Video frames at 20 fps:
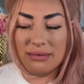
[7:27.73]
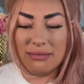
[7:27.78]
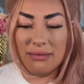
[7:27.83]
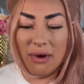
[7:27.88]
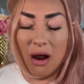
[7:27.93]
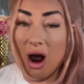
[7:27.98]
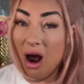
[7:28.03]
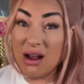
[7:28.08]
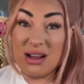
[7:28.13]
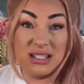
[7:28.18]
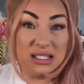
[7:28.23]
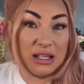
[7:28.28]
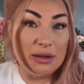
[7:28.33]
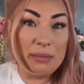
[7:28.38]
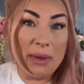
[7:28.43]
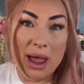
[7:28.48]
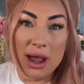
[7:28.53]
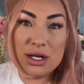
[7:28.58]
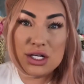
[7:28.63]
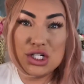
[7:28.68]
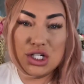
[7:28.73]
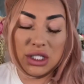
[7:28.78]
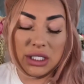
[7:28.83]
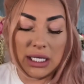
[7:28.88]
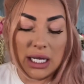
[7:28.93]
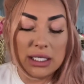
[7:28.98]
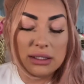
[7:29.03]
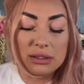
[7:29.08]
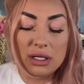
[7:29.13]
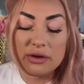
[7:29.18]
awesome.
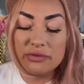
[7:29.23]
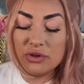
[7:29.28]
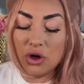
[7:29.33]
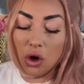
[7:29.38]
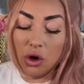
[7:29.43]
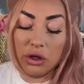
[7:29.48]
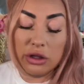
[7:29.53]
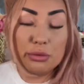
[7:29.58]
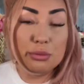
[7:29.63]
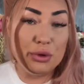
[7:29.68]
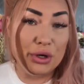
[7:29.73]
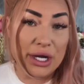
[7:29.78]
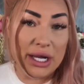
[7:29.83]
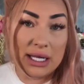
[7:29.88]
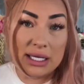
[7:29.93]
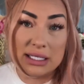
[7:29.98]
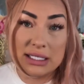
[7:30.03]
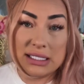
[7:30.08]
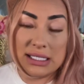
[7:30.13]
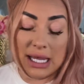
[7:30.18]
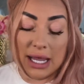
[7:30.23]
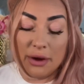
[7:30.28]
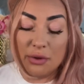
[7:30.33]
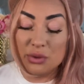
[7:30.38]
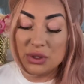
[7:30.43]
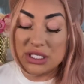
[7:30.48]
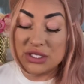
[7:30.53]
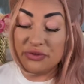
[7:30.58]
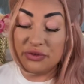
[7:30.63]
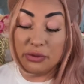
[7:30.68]
Actually, I loved all the brands. I
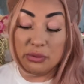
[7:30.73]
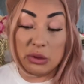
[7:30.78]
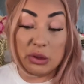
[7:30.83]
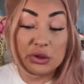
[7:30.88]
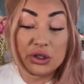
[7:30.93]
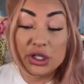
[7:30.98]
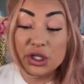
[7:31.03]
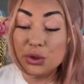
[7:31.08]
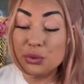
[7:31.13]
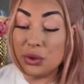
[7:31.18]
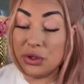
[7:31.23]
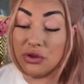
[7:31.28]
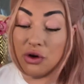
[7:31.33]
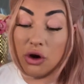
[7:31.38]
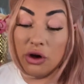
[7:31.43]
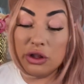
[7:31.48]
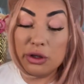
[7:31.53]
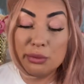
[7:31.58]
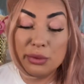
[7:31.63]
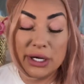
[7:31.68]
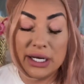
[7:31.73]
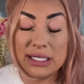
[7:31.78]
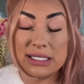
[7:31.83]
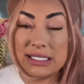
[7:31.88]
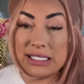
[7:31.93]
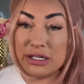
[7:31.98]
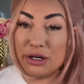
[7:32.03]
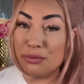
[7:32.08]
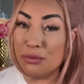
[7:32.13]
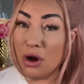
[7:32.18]
was familiar with all the
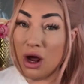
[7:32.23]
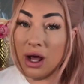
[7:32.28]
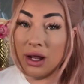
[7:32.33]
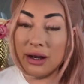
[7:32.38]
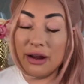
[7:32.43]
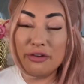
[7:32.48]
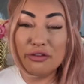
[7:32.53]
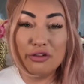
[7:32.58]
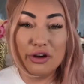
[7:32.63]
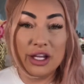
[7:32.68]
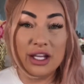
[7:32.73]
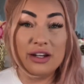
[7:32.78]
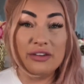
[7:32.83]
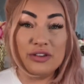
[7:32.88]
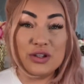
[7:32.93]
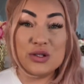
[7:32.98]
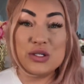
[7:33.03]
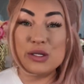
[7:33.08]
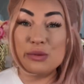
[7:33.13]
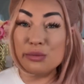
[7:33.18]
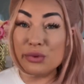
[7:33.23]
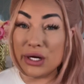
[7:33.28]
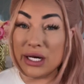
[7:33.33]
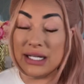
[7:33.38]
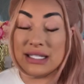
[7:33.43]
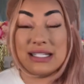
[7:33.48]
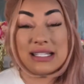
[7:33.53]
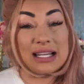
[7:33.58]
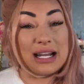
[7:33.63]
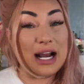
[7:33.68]
brands. Now, I'm not afraid of using
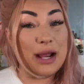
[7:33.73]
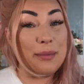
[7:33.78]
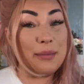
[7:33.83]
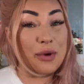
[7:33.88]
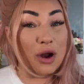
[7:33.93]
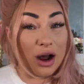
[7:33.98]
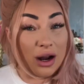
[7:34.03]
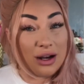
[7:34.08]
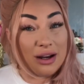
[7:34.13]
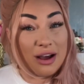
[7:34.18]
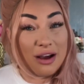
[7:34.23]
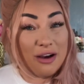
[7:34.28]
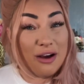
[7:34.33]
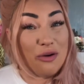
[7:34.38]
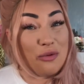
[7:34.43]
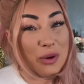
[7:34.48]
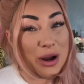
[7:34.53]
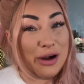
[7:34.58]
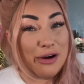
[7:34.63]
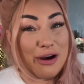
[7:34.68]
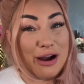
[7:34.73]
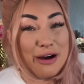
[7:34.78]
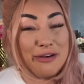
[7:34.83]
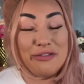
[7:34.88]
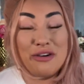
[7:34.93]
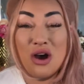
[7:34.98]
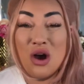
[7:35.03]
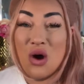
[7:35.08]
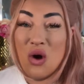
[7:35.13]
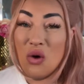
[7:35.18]
brands that I am not aware of
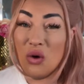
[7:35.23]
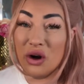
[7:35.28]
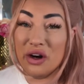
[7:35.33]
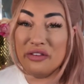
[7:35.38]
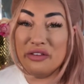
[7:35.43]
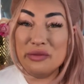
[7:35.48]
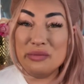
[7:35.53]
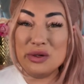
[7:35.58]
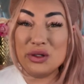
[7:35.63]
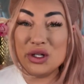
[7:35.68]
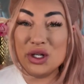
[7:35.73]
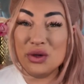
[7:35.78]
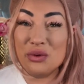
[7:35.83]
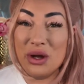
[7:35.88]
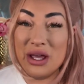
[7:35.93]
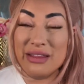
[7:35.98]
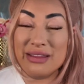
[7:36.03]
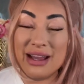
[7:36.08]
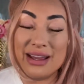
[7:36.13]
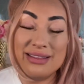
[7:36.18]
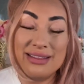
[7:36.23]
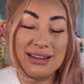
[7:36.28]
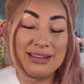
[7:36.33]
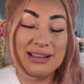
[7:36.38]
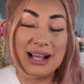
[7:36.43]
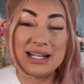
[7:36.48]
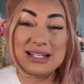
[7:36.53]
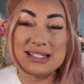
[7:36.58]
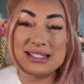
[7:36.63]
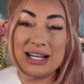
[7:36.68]
or familiar with. I think
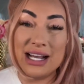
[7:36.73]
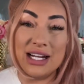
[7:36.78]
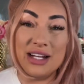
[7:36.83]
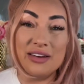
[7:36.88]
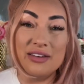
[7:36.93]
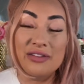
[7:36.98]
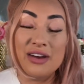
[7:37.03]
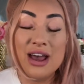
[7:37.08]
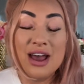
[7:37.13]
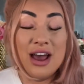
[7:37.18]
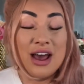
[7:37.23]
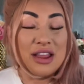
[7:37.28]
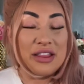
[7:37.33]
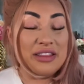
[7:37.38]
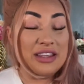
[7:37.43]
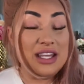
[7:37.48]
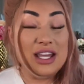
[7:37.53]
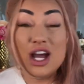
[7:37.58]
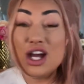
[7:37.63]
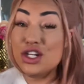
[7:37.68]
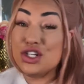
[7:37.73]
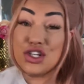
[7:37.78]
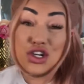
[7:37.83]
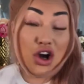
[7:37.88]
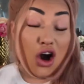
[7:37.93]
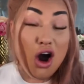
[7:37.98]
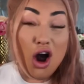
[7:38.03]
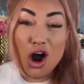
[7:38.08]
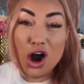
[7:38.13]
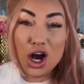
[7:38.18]
that's kind of the
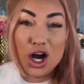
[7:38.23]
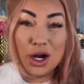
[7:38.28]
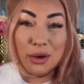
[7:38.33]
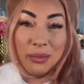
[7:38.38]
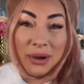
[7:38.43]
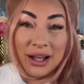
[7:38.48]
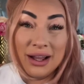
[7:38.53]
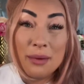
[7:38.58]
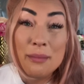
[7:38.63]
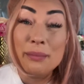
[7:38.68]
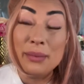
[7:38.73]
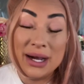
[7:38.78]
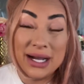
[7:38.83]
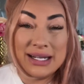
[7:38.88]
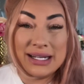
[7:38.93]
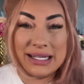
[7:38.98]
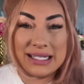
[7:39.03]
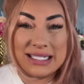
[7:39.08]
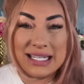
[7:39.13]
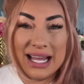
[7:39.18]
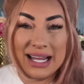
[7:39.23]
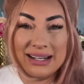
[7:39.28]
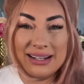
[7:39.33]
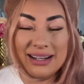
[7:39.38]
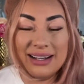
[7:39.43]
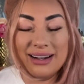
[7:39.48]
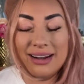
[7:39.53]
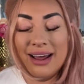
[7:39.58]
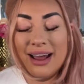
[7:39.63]
charm, pun intended,